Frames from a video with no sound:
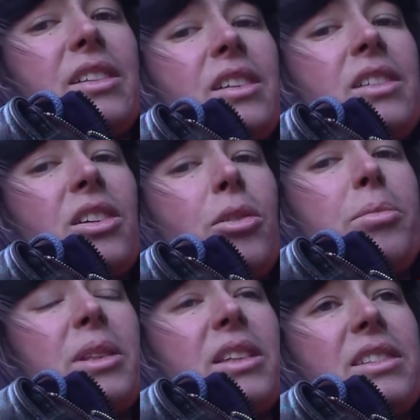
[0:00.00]

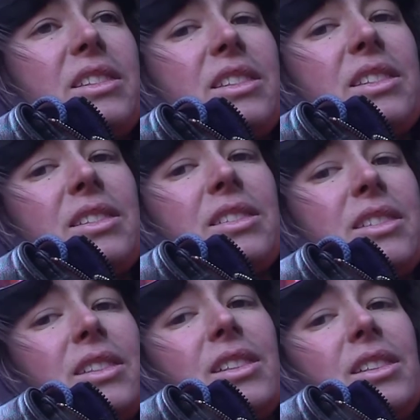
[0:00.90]
hope that it's
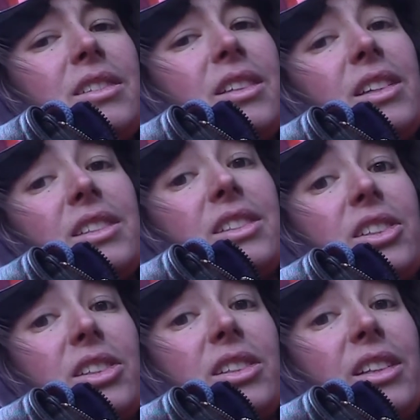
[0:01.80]
that it's
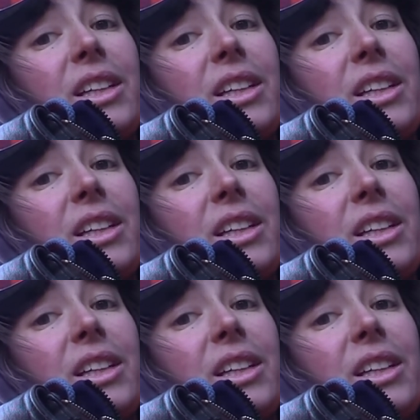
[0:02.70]
good.